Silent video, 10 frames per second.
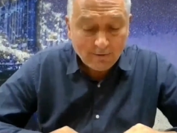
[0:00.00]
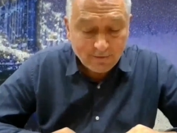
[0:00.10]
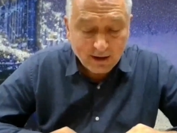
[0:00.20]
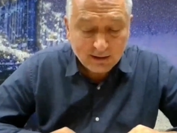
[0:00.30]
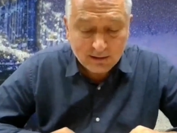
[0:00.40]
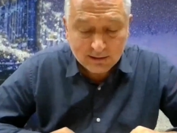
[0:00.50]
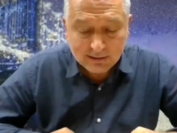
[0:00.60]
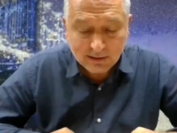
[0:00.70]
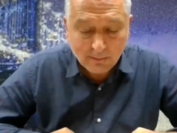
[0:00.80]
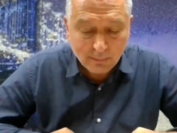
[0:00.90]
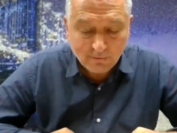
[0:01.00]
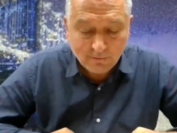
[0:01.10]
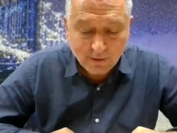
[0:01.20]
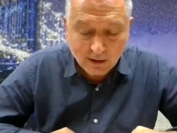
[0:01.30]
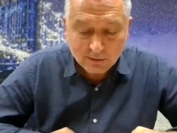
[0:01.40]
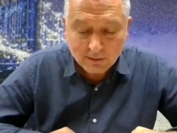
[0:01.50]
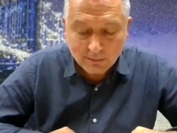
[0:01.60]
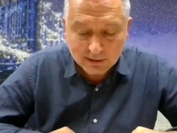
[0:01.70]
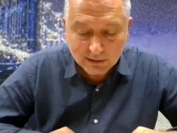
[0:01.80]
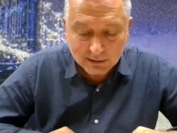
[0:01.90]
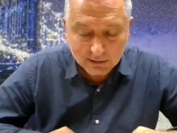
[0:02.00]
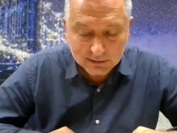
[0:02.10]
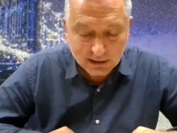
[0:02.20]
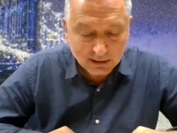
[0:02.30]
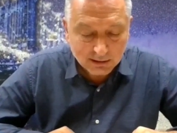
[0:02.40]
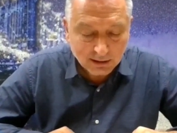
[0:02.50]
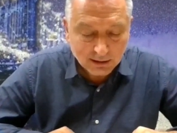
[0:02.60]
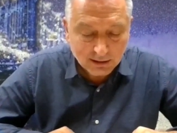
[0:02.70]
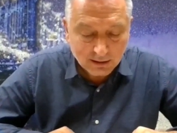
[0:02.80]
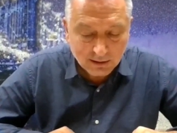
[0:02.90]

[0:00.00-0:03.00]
I find this a profound misunderstanding.